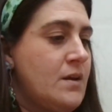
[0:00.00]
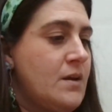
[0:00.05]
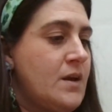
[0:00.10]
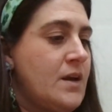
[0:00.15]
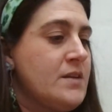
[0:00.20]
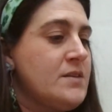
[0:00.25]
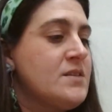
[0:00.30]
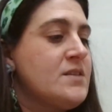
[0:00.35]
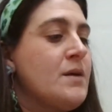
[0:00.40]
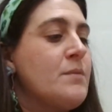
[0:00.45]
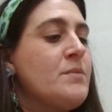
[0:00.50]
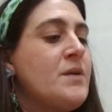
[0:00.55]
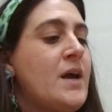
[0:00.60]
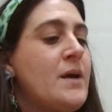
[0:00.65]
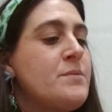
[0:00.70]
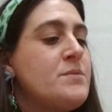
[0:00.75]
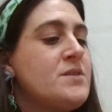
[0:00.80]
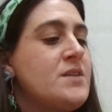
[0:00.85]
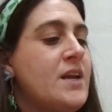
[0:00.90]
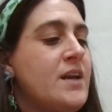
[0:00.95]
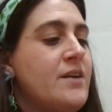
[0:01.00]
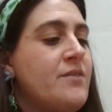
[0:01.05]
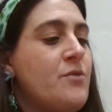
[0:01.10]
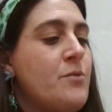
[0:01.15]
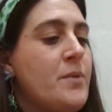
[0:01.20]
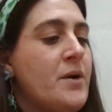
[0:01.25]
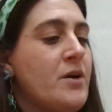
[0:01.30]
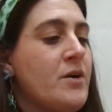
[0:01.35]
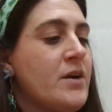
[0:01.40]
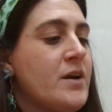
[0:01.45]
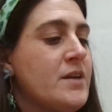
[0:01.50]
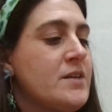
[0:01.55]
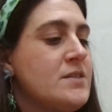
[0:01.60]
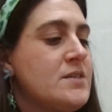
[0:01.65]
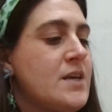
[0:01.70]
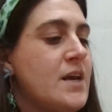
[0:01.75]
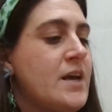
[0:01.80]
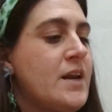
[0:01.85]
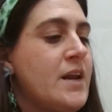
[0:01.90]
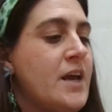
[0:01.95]
and sometimes Native Americans
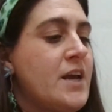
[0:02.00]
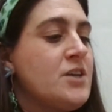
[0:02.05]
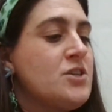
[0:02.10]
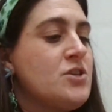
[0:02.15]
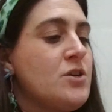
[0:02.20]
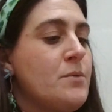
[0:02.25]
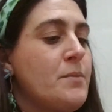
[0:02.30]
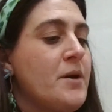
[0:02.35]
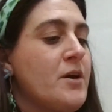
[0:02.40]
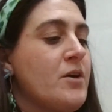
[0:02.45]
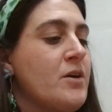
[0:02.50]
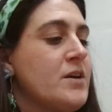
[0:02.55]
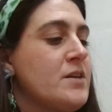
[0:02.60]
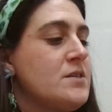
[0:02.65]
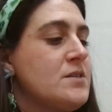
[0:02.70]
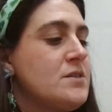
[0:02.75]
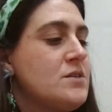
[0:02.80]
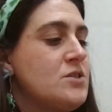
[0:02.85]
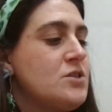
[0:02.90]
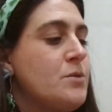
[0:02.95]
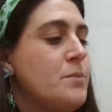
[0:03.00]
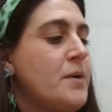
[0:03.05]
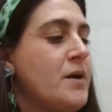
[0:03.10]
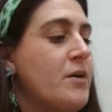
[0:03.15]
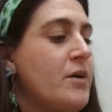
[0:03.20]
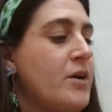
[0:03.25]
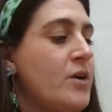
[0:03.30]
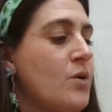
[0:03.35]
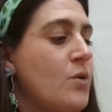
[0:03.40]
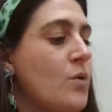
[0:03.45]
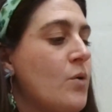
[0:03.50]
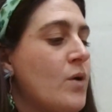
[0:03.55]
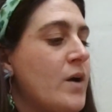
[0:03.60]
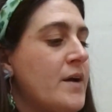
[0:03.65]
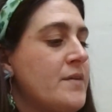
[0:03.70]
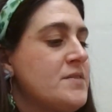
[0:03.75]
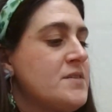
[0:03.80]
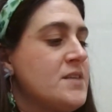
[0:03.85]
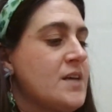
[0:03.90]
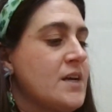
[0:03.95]
and Asian Americans to marry or
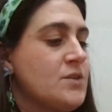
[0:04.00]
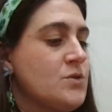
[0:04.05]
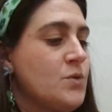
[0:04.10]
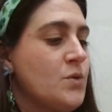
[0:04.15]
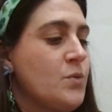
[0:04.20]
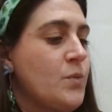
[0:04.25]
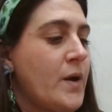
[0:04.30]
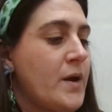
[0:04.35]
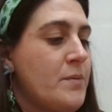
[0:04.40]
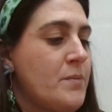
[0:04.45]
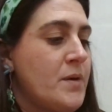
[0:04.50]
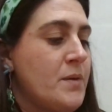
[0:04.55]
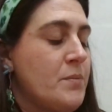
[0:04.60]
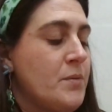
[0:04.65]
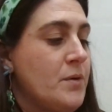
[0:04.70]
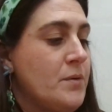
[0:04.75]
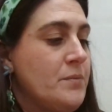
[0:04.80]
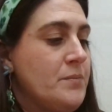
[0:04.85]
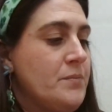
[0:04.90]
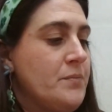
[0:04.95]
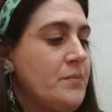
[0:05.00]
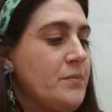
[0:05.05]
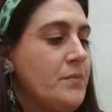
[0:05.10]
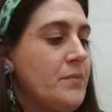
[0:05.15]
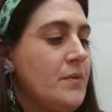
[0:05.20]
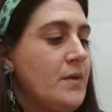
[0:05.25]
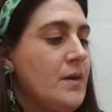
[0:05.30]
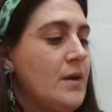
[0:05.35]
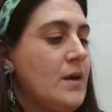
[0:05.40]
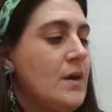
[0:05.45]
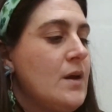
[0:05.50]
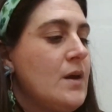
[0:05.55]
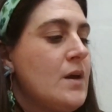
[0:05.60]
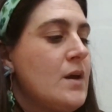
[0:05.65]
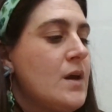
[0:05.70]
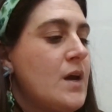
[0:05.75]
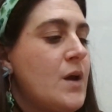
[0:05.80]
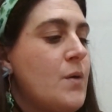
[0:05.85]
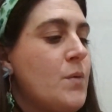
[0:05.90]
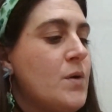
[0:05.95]
have sex with white people.
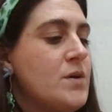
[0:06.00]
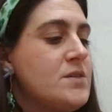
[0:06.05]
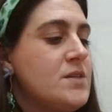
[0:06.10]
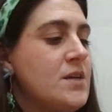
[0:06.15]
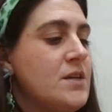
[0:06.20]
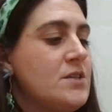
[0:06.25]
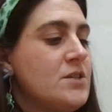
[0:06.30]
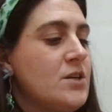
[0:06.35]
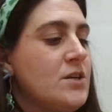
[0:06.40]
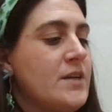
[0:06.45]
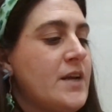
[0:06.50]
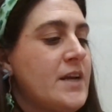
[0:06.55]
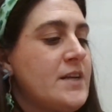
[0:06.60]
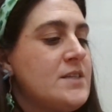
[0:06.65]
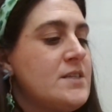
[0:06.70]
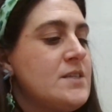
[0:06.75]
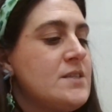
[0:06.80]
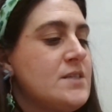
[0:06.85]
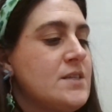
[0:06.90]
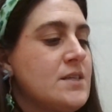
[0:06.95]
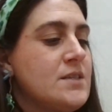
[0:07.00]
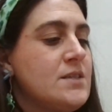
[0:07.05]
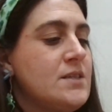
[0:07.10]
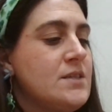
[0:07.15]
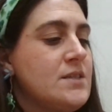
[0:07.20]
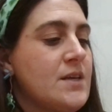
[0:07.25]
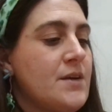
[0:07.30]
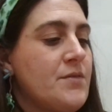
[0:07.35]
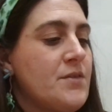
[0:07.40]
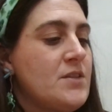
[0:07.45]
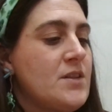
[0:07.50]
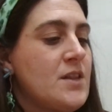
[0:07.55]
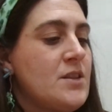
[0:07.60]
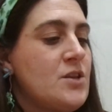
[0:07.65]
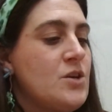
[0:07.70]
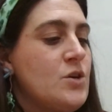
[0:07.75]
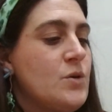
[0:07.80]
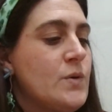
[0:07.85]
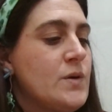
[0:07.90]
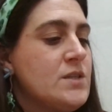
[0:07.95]
It wasn't until 1967 that
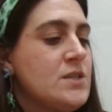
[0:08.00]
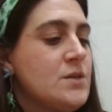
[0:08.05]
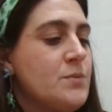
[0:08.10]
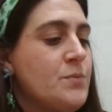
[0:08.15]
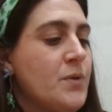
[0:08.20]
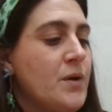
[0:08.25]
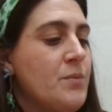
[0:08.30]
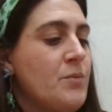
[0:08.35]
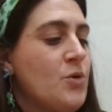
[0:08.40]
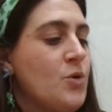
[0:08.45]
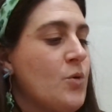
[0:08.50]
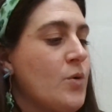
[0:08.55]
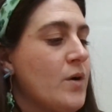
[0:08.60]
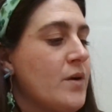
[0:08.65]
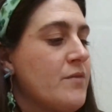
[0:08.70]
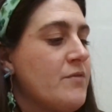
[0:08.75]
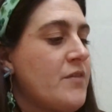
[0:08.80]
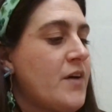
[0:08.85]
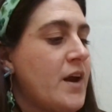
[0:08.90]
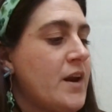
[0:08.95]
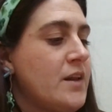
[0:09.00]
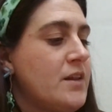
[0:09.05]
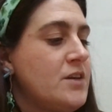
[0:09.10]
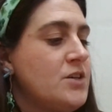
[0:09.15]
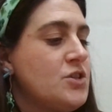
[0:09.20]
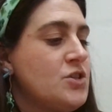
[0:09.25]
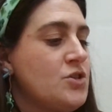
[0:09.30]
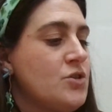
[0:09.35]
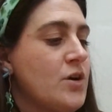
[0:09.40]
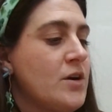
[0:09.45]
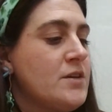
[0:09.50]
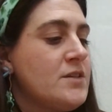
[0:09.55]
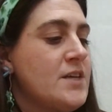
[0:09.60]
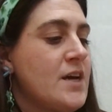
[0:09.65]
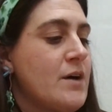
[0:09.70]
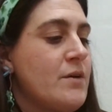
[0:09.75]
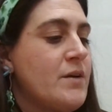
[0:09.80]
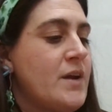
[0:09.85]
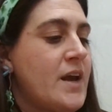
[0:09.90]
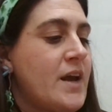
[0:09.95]
the U.S. Supreme Court finally struck
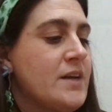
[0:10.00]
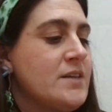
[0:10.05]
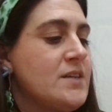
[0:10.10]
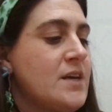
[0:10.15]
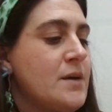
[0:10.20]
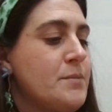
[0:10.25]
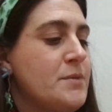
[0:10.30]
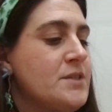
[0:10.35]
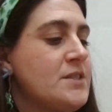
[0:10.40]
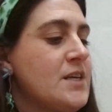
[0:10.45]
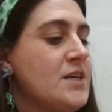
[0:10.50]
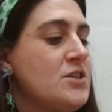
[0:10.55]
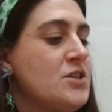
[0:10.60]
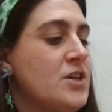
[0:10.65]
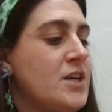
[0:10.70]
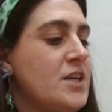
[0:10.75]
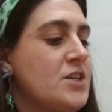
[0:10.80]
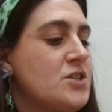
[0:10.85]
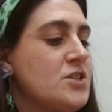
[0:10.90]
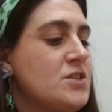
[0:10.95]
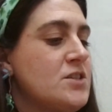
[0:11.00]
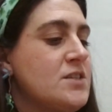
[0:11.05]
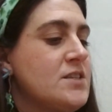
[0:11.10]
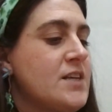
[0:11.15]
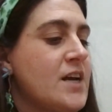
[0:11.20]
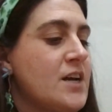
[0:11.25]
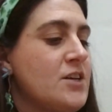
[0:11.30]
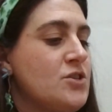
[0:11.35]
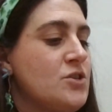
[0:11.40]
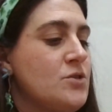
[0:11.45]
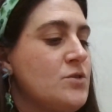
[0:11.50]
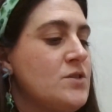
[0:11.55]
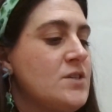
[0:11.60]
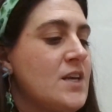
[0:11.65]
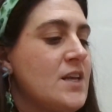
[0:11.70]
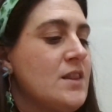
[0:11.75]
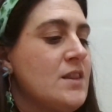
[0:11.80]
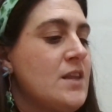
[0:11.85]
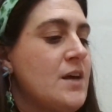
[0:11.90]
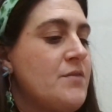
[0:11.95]
down anti-miscegenation statutes
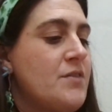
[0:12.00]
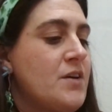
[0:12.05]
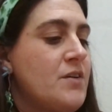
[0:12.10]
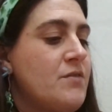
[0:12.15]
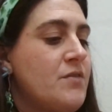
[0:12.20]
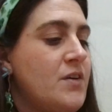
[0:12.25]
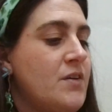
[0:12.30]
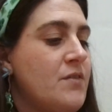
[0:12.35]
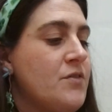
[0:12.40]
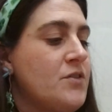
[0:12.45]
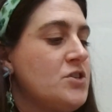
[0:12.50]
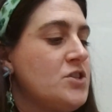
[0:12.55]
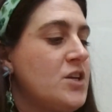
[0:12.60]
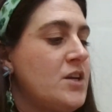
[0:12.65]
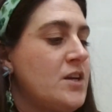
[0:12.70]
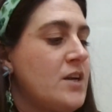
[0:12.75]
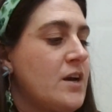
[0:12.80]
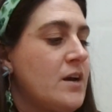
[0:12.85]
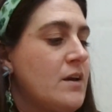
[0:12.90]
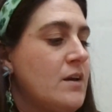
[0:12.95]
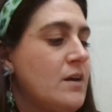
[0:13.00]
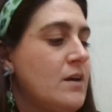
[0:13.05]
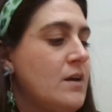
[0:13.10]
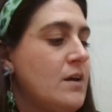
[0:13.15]
in Loving v. Virginia,